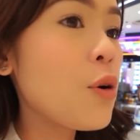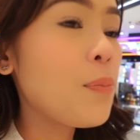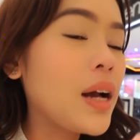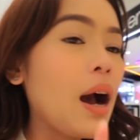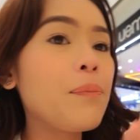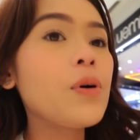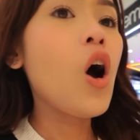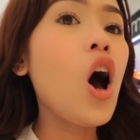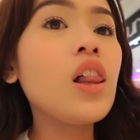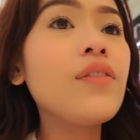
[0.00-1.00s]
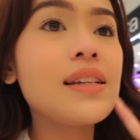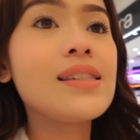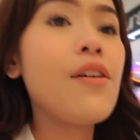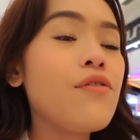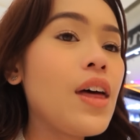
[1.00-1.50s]
go pick up all of the
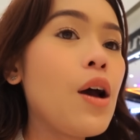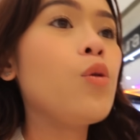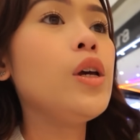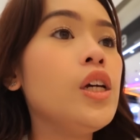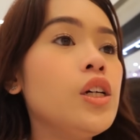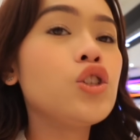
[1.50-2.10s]
stuff that we